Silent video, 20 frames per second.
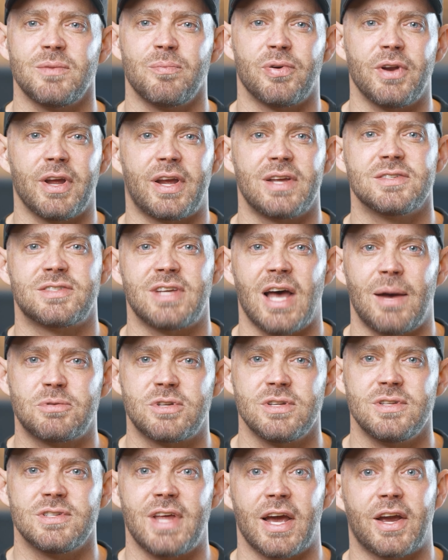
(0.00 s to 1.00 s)
and
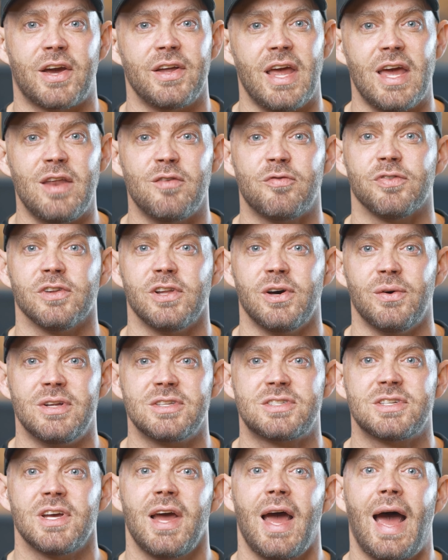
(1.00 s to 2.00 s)
preconceptions that could
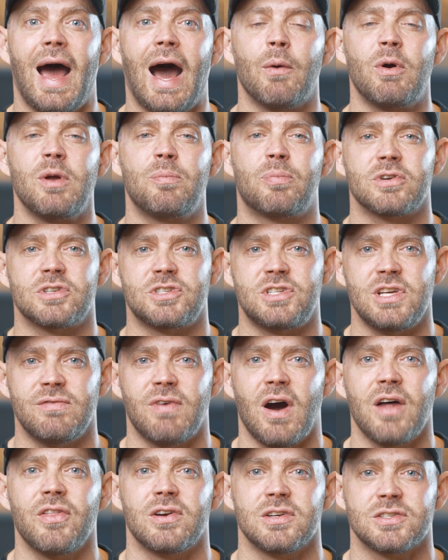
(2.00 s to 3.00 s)
influence how we perceive
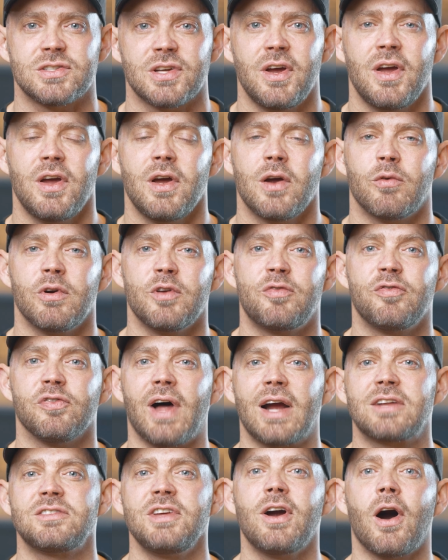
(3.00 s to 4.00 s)
others.
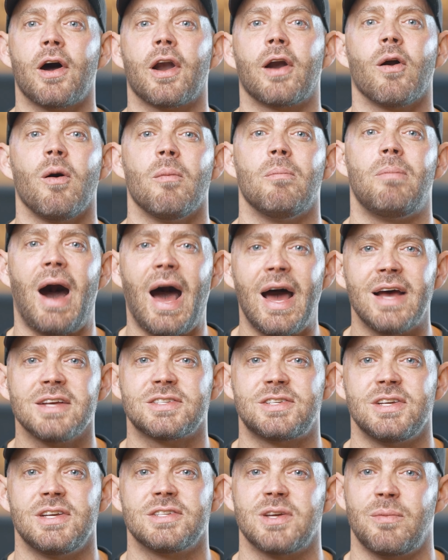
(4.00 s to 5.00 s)
Reflecting on our own
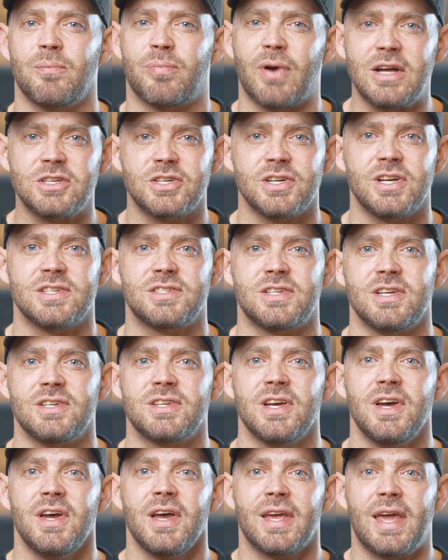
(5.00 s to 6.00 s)
biases and
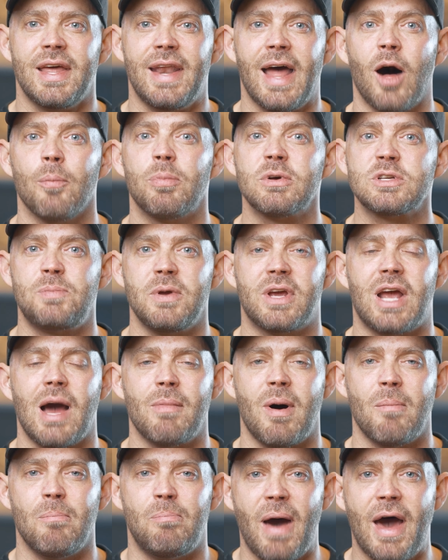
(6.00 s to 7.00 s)
prejudices can help us
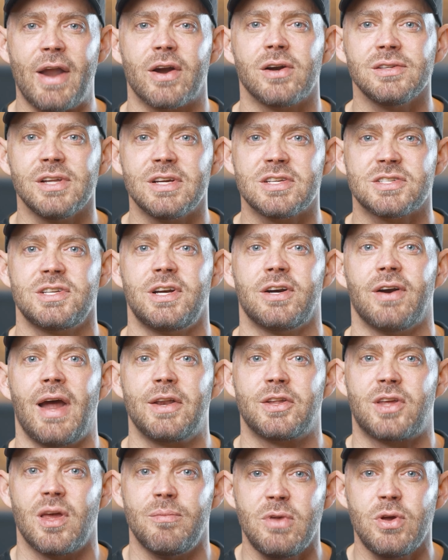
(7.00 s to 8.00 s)
become a better listener
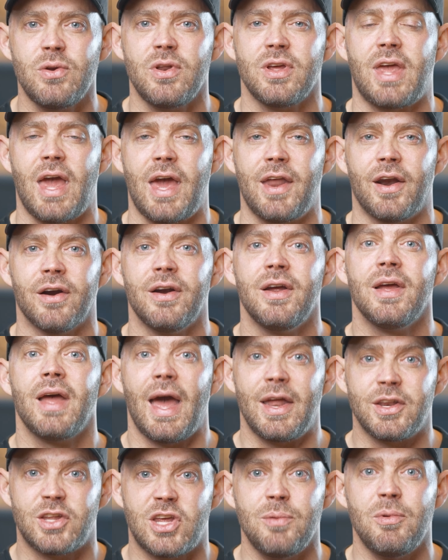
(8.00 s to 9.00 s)
and communicator
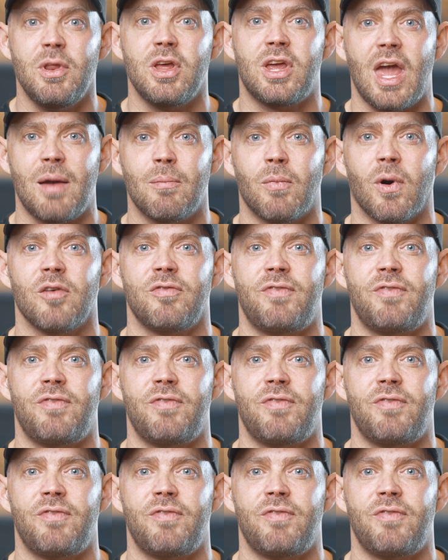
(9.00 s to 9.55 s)
and communicate more